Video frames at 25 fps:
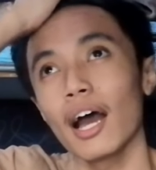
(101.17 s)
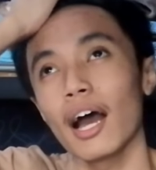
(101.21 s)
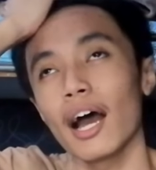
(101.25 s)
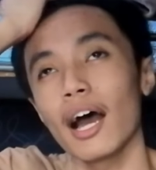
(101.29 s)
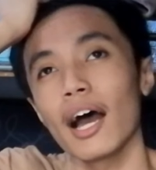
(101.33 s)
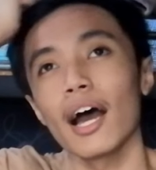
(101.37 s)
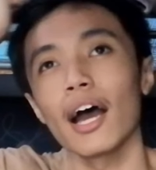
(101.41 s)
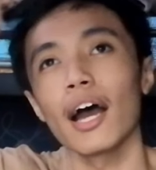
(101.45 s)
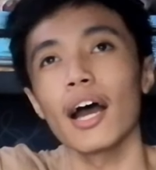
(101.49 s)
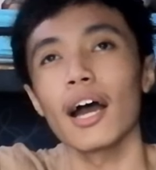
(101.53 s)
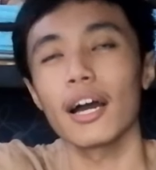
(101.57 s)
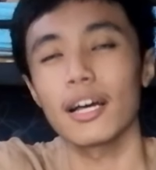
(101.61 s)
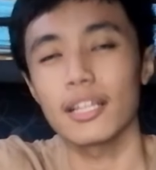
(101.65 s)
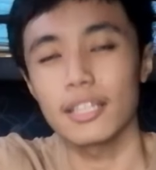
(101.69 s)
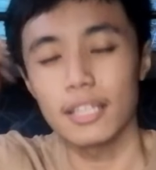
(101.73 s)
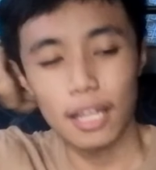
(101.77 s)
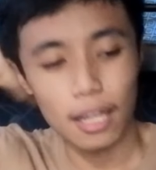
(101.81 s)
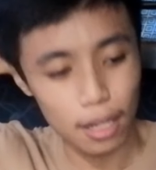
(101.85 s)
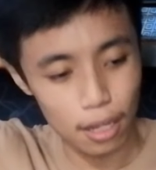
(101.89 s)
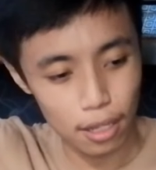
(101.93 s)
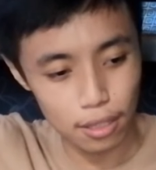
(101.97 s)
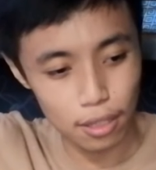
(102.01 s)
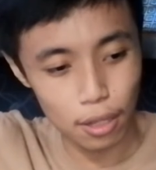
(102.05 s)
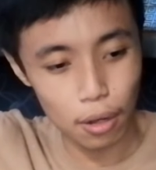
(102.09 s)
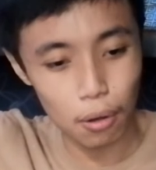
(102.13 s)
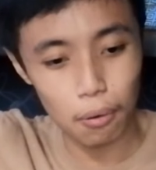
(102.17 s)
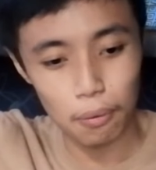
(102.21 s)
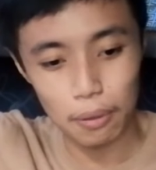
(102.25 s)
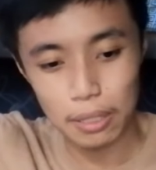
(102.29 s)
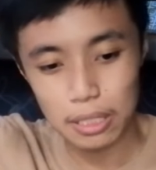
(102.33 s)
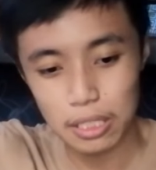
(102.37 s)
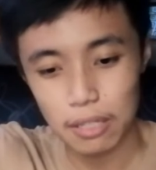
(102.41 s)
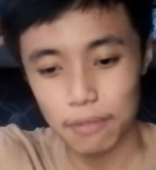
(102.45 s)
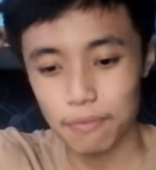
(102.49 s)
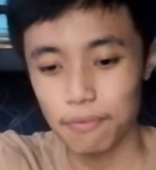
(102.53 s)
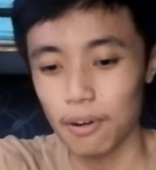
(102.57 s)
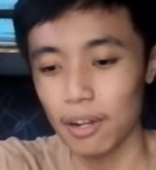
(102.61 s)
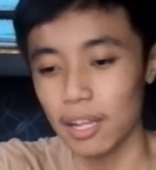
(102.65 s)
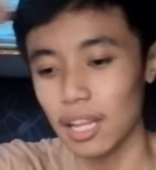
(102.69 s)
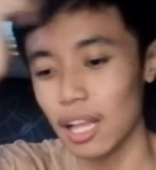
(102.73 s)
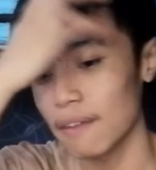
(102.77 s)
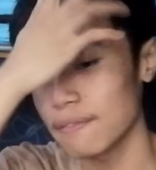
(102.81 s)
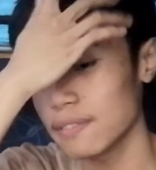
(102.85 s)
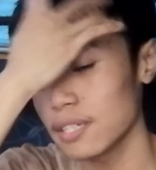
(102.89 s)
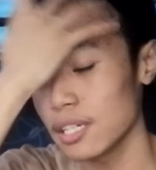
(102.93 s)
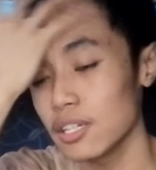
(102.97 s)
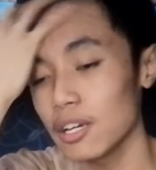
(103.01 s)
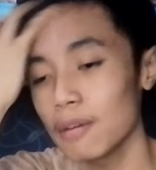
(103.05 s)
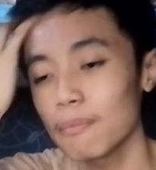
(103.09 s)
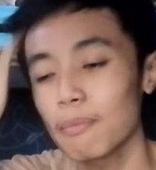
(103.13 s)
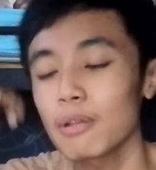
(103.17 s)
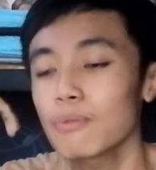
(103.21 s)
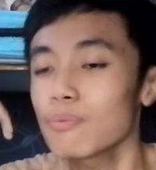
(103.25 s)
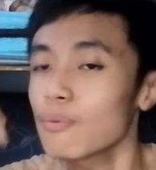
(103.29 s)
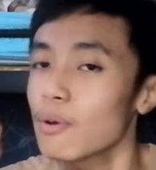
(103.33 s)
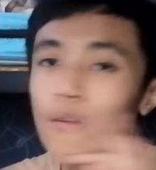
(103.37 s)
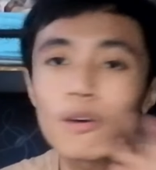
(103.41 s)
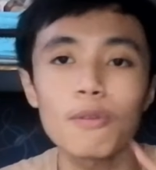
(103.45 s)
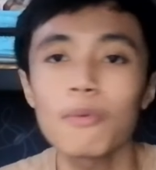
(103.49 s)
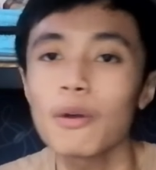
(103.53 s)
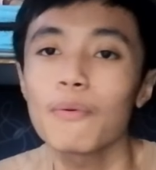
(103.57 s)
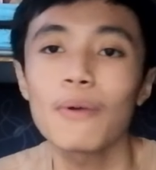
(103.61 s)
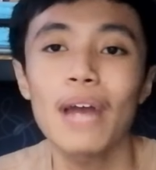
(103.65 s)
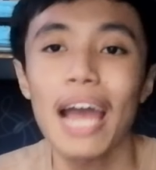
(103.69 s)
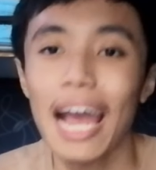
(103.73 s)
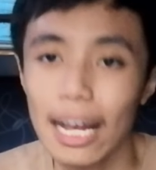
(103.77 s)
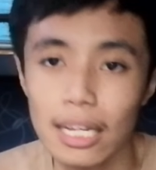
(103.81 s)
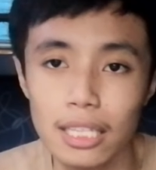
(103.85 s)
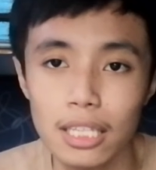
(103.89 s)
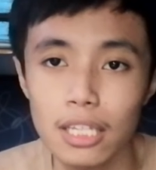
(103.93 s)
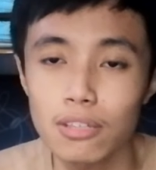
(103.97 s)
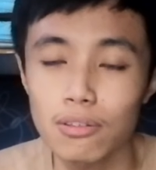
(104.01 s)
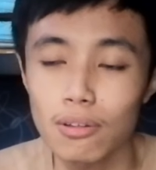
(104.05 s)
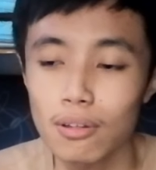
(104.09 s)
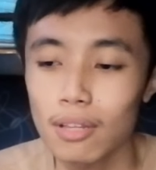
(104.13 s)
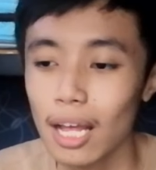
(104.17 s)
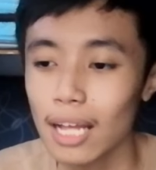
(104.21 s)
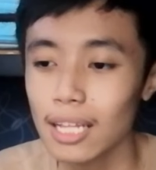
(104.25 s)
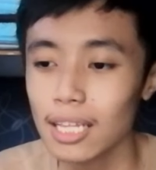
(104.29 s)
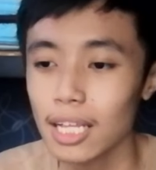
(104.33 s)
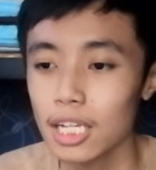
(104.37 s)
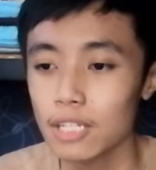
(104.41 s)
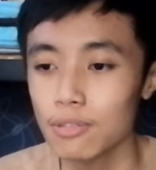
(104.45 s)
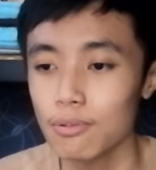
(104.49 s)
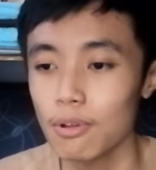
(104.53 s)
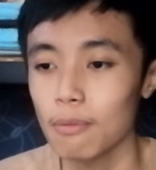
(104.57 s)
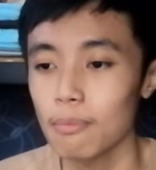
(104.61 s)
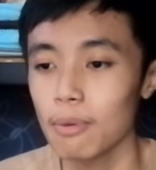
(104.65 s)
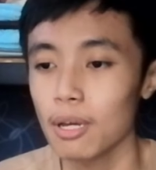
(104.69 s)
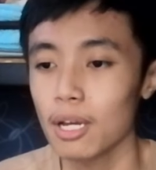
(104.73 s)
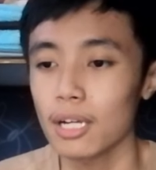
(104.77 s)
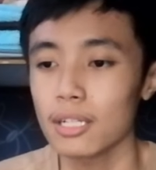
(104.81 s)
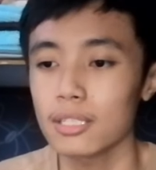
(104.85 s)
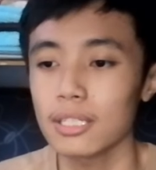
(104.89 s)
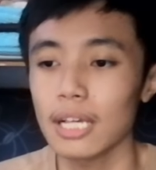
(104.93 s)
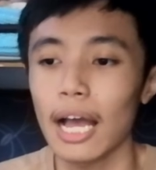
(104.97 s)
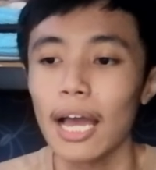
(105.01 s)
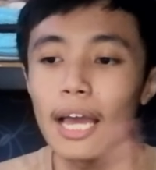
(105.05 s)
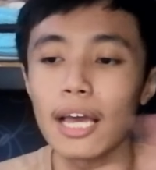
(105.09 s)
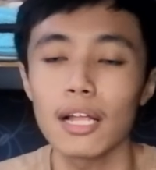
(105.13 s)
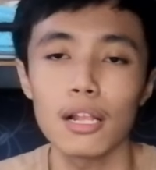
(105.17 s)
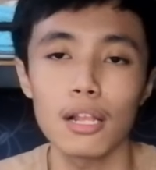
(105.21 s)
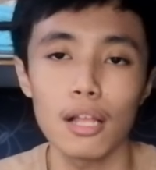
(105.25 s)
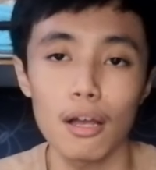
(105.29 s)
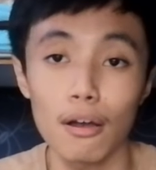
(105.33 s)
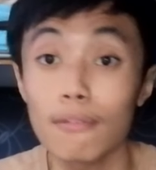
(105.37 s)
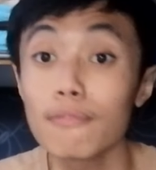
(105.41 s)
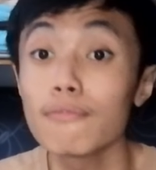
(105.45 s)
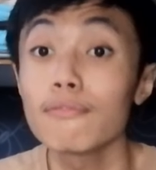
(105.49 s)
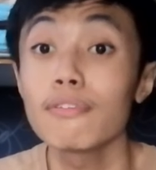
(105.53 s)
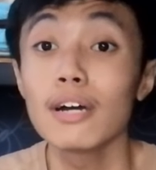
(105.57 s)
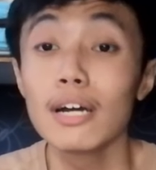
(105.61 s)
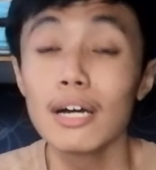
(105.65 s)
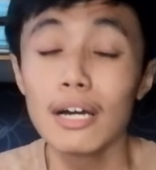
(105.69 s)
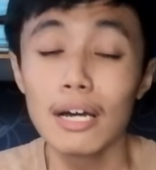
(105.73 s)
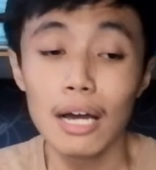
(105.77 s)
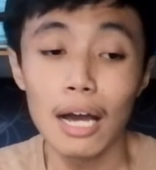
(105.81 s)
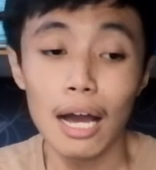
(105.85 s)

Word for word: the OST for Love Senior, but we'll be reacting to that as well because I love